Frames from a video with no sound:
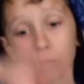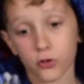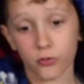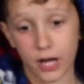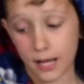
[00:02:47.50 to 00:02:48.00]

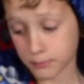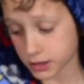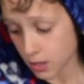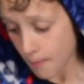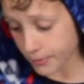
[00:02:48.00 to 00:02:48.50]
the Rams,
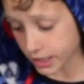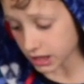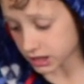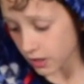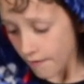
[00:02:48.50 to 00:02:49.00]

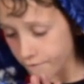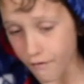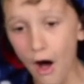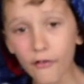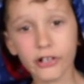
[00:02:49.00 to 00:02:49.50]
because
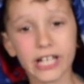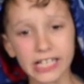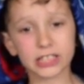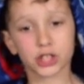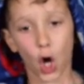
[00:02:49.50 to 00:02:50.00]

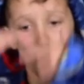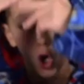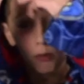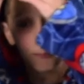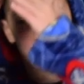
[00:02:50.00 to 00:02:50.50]
Falcons
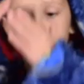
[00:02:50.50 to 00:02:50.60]
are